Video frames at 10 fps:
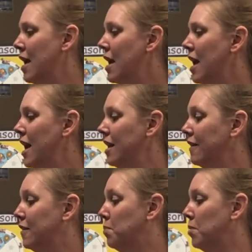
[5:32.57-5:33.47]
In
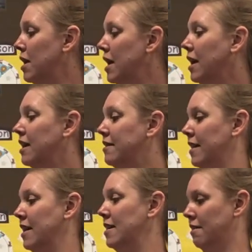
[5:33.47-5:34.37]
spring,
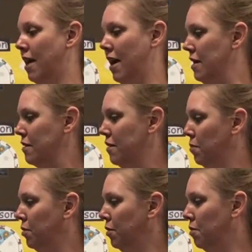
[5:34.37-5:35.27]
dandelions
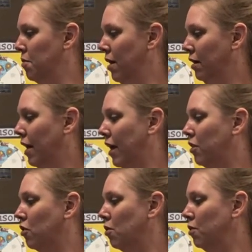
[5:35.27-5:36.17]
bloom like
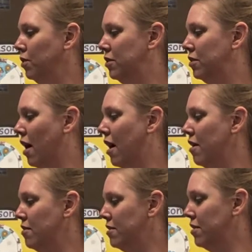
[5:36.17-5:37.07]
gold
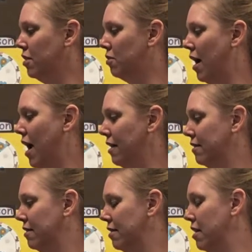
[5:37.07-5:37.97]
stars in the
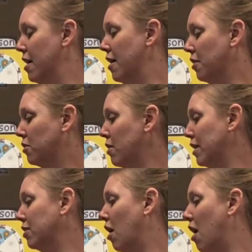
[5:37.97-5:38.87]
grass, growing
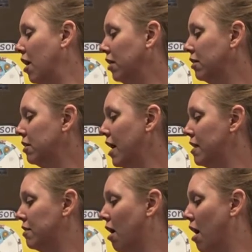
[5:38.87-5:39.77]
taller
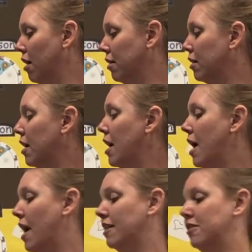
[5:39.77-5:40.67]
and taller
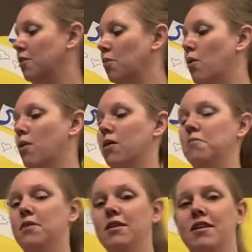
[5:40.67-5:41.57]
as the
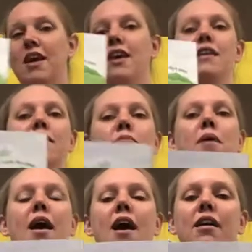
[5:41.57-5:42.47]
warm days
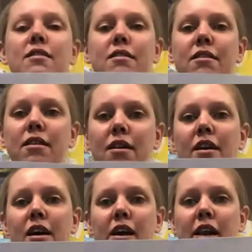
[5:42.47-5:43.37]
pass.
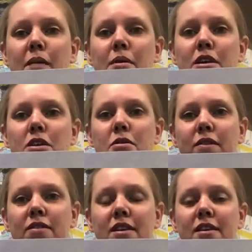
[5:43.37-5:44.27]
And I bet you
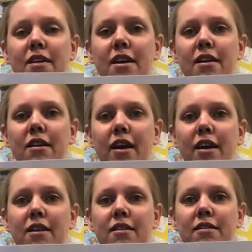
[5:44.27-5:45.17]
have seen
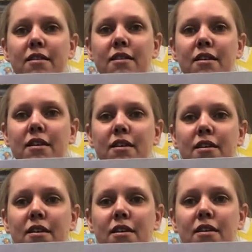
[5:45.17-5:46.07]
dandelions
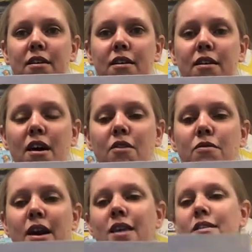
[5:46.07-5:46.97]

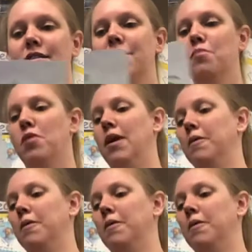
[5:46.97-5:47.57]
already this spring.